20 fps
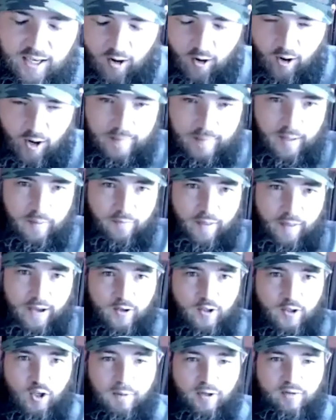All right, man. thank
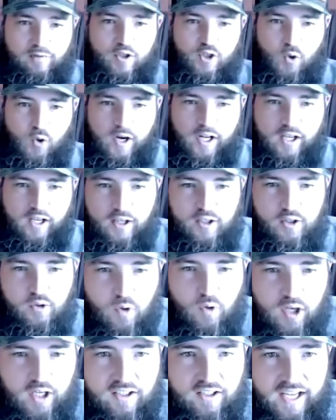you so much for joining us.
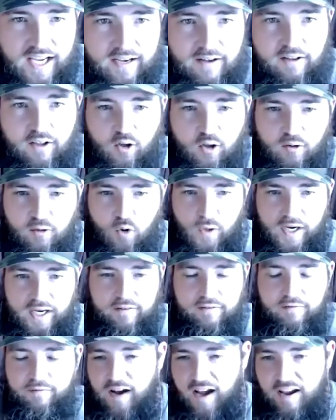We're going to take a little
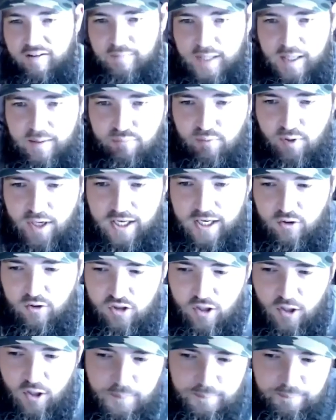quick five minute break or
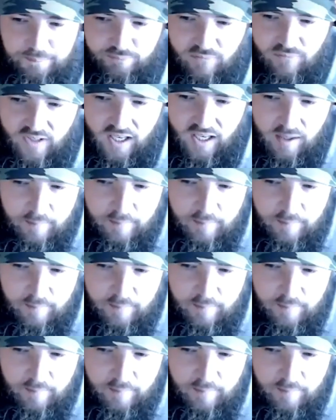so, uh,